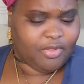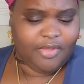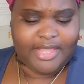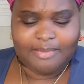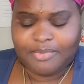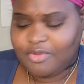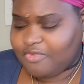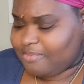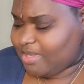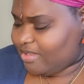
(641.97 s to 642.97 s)
Go ahead and pull
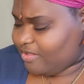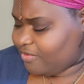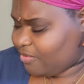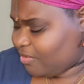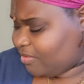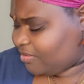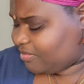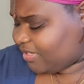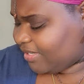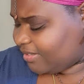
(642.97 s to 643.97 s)
from my other oracle
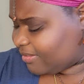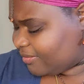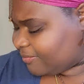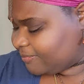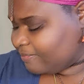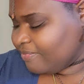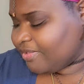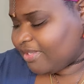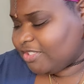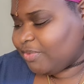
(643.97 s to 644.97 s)
deck.
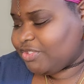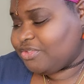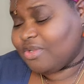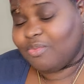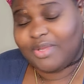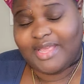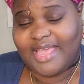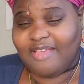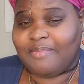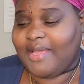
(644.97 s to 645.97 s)
Because what you don't want to
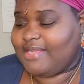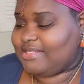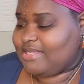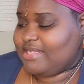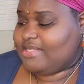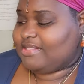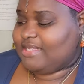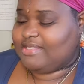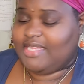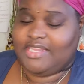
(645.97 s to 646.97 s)
have, Pisces,
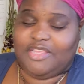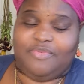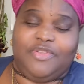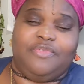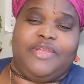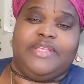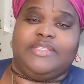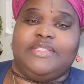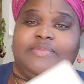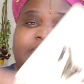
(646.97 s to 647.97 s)
is any
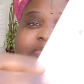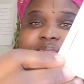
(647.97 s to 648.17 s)
regrets.